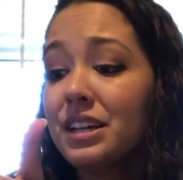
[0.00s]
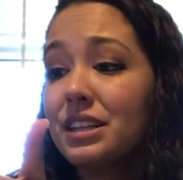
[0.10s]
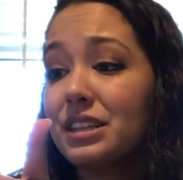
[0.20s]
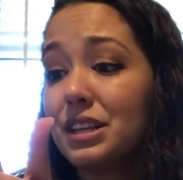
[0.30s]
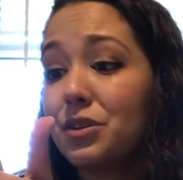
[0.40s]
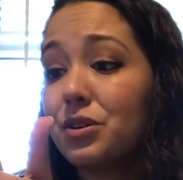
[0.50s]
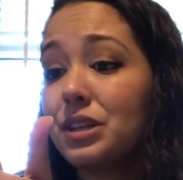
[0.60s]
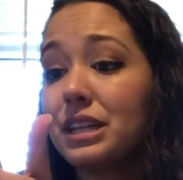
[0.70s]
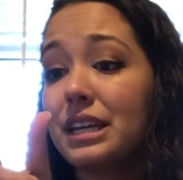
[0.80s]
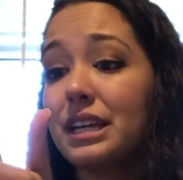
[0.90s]

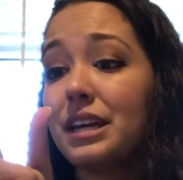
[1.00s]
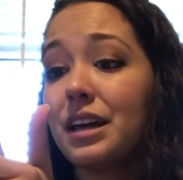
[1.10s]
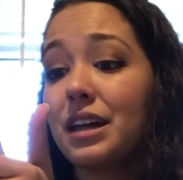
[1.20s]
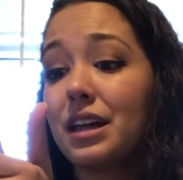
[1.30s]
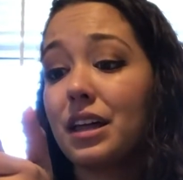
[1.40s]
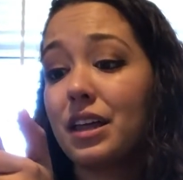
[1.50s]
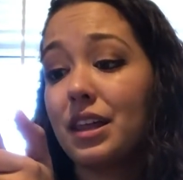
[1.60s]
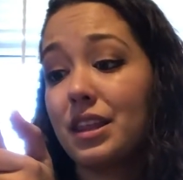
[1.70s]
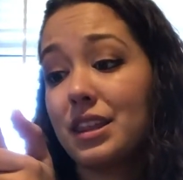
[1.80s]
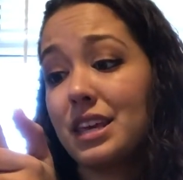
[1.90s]
Literally,
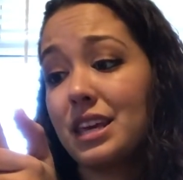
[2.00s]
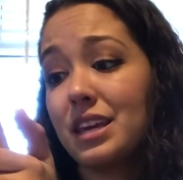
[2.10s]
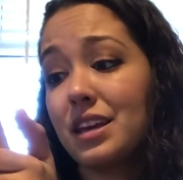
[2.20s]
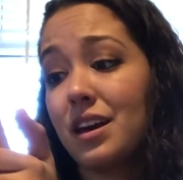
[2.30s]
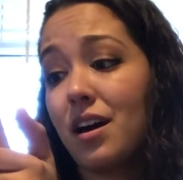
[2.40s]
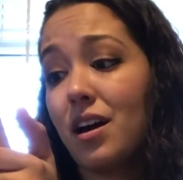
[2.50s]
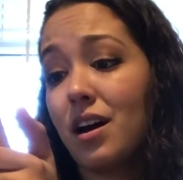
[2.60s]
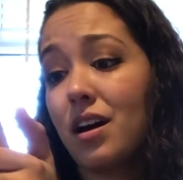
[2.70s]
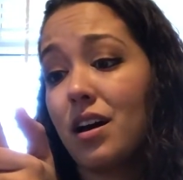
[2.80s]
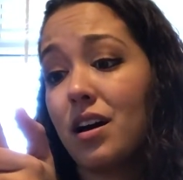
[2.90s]

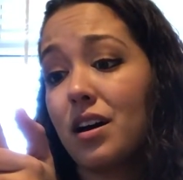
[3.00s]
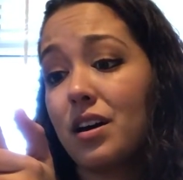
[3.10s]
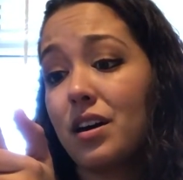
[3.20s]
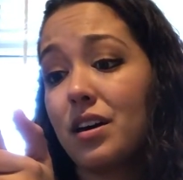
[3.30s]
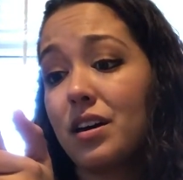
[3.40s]
the